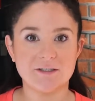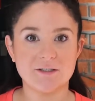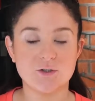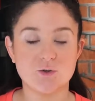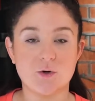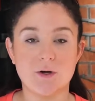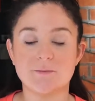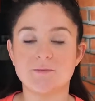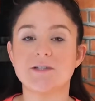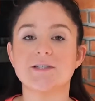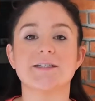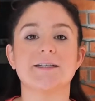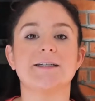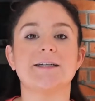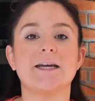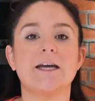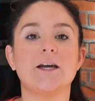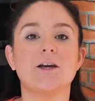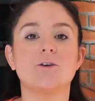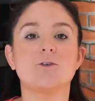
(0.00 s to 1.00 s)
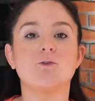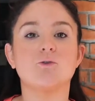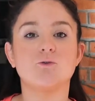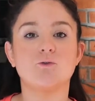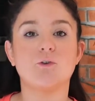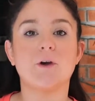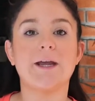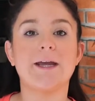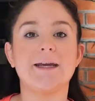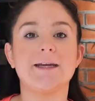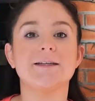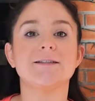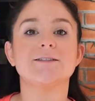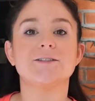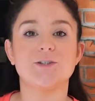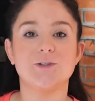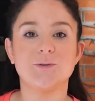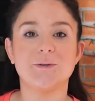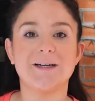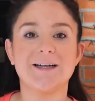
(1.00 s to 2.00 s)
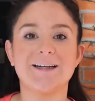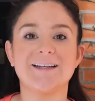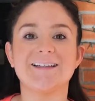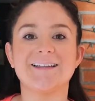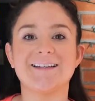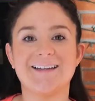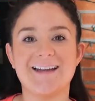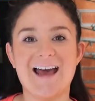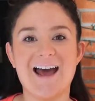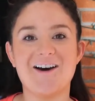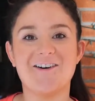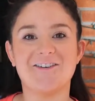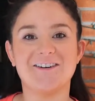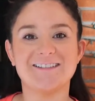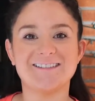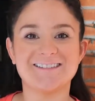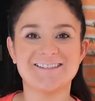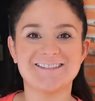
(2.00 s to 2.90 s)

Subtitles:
So I'm just gonna get right to it now.